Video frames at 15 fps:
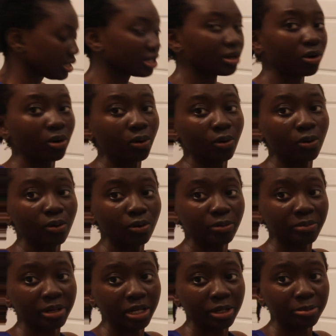take an
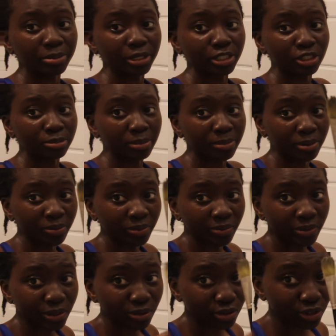old makeup brush. Remember
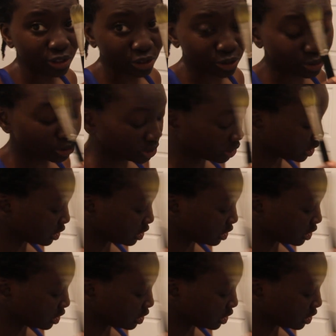when we used to use